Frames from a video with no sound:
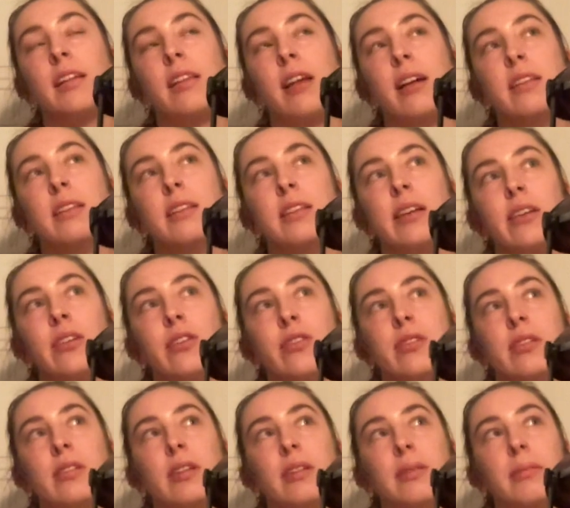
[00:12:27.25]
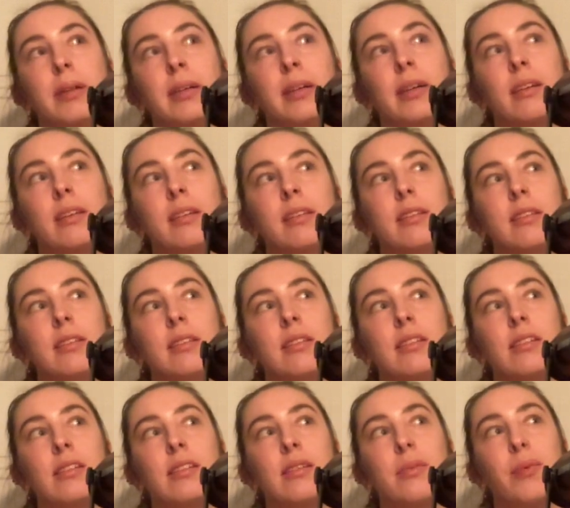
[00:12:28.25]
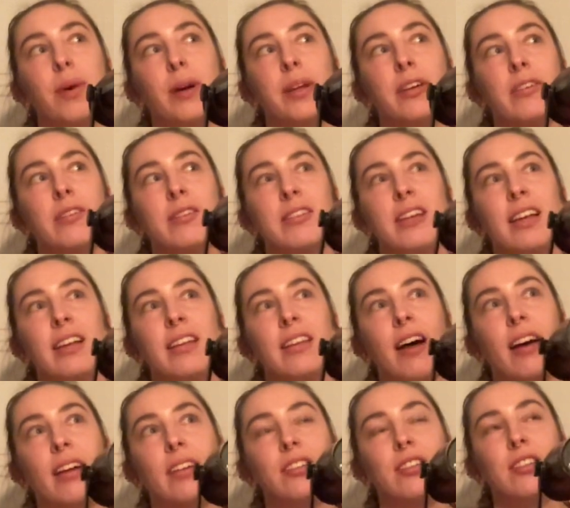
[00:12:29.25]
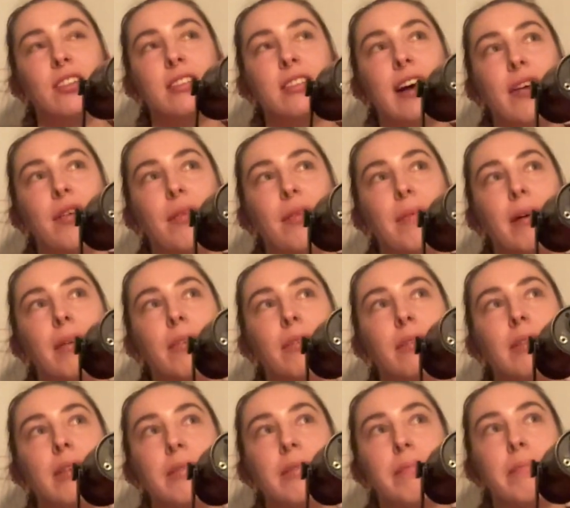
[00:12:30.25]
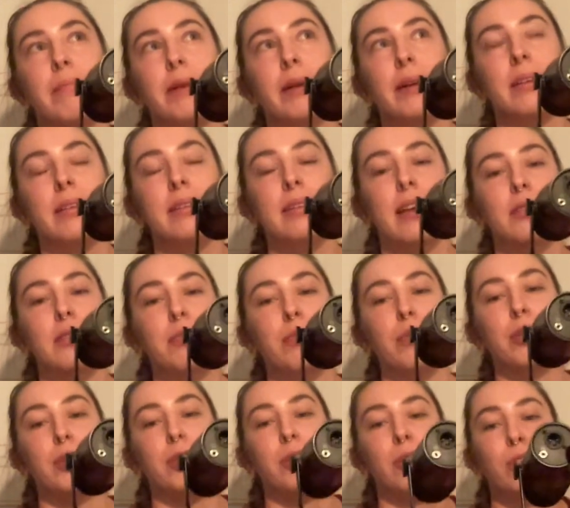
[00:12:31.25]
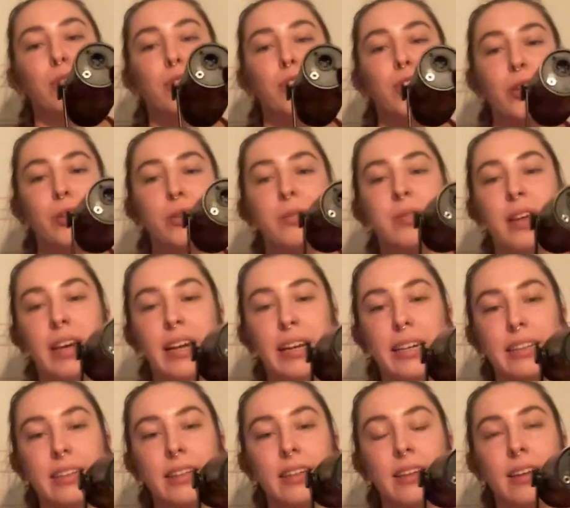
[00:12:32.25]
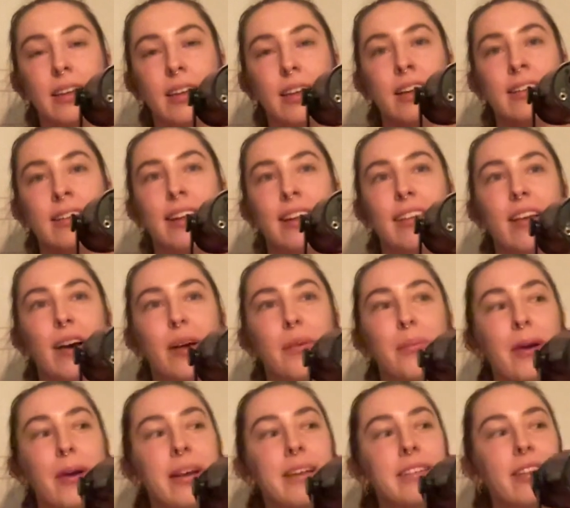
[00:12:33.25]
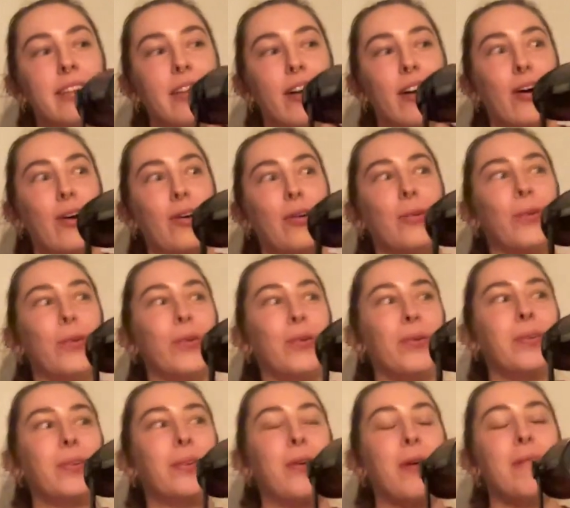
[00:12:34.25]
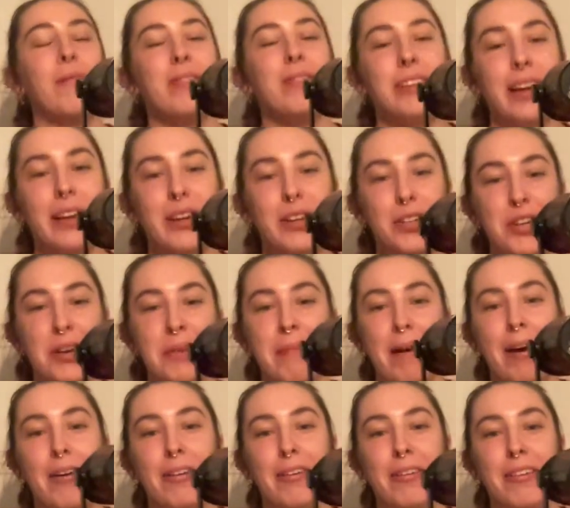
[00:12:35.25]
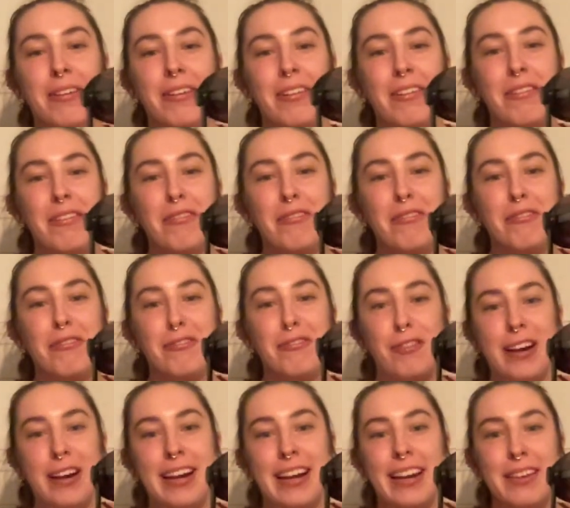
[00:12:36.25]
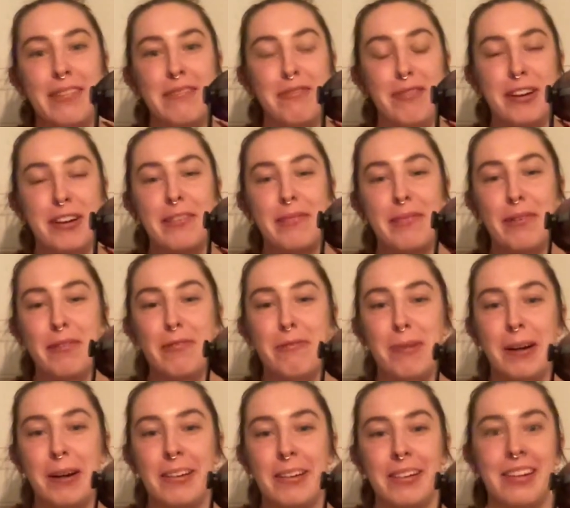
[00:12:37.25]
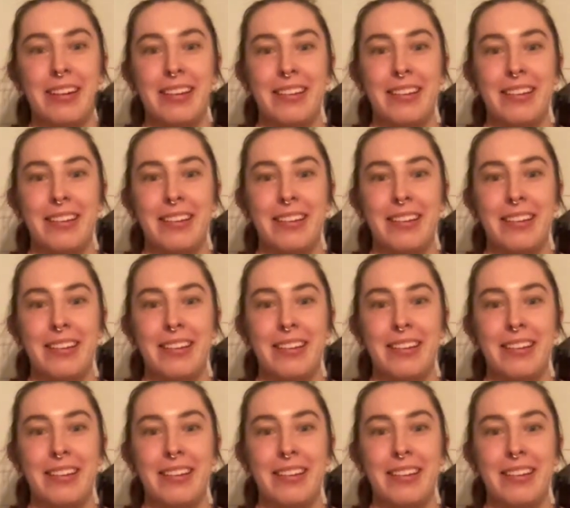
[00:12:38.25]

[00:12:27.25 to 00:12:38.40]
that's interesting because when you said that just now about because that's what you're choosing, then that brings in the whole conversation about freedom of will